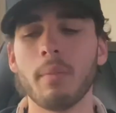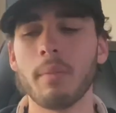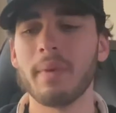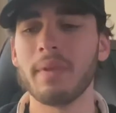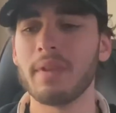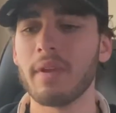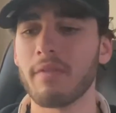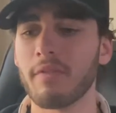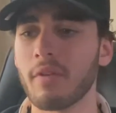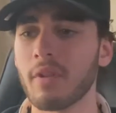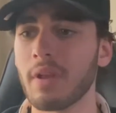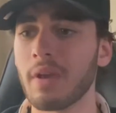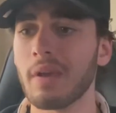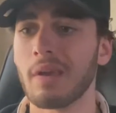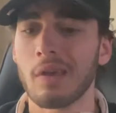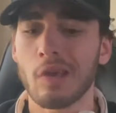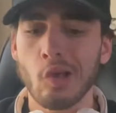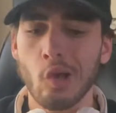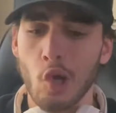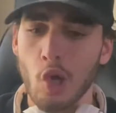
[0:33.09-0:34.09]
bit differently.
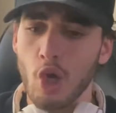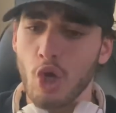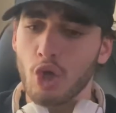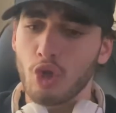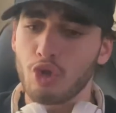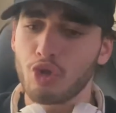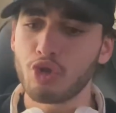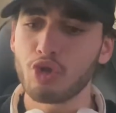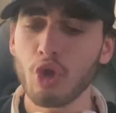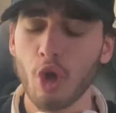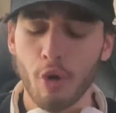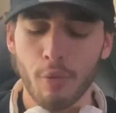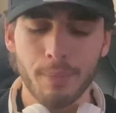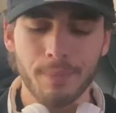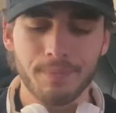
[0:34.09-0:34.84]
So,